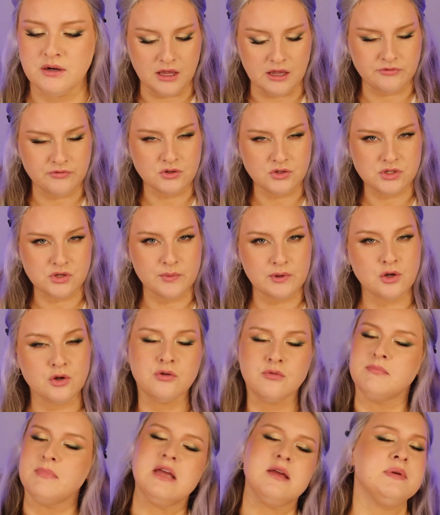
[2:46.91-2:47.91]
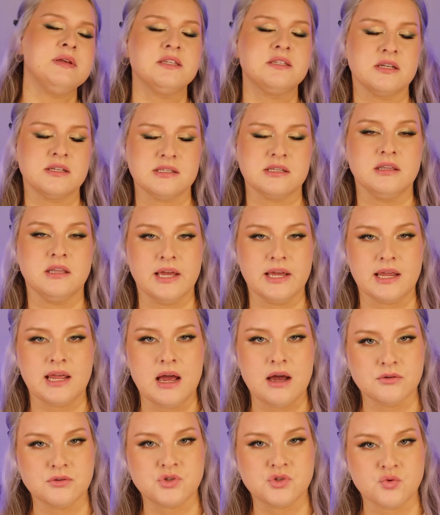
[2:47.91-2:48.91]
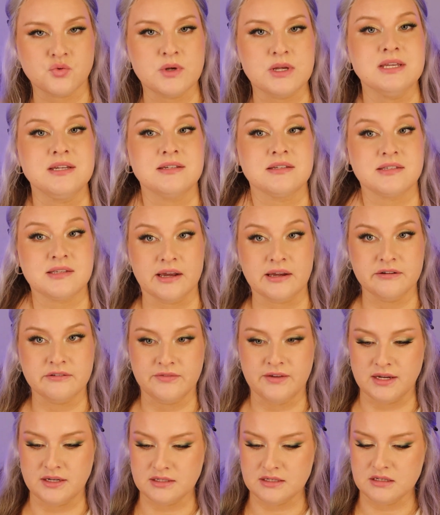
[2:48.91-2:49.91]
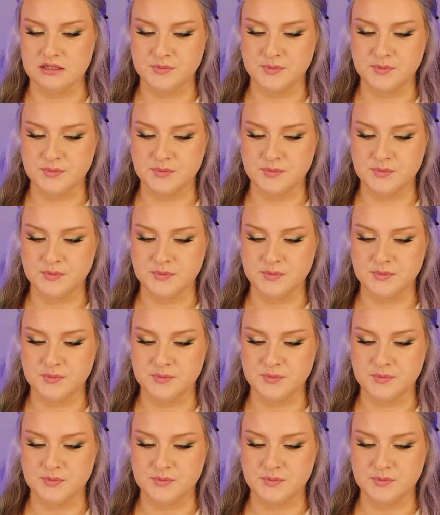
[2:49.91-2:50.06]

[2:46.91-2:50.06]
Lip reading: If you're someone who maybe doesn't like how sweet Side Effect is,